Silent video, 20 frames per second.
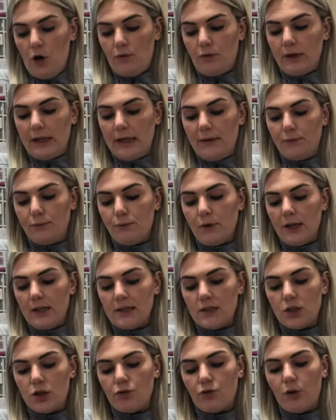Relief
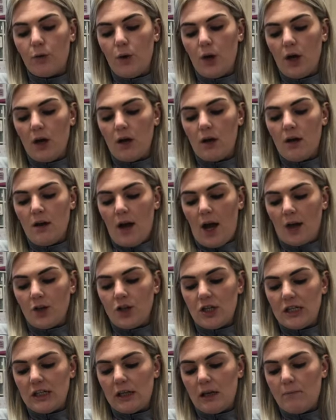rinsed through her, and
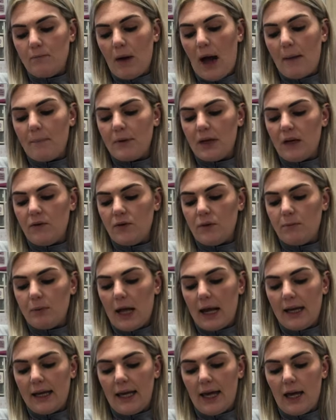she slipped back beneath the
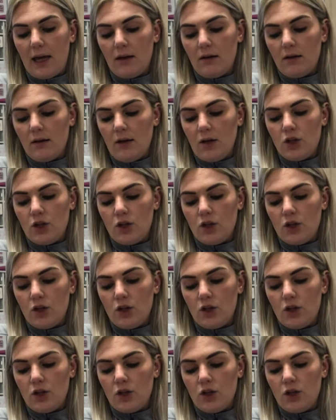blanket.